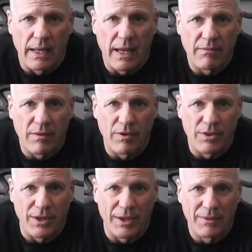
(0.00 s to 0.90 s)
have
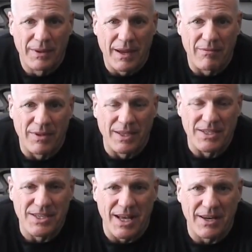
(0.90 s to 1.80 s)
everything
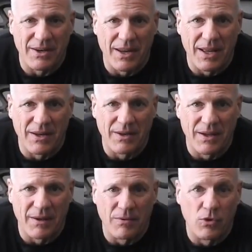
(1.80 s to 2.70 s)
set and
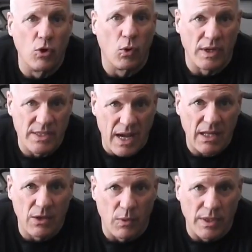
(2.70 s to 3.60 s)
know
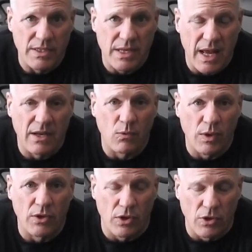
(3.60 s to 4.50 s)
exactly where you stand and
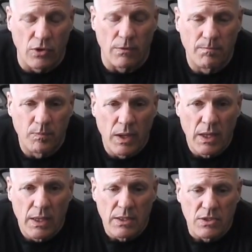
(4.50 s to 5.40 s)
what you can do.
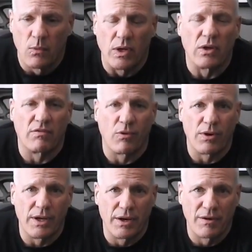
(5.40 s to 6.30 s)
We look
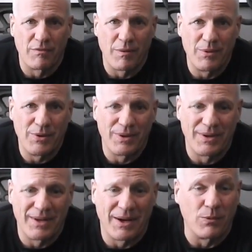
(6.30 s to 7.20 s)
forward to hearing from you,
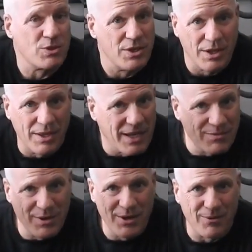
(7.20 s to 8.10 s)
and we'll see you on the
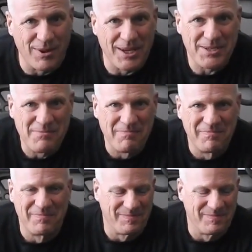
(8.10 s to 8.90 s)
next video. Thanks.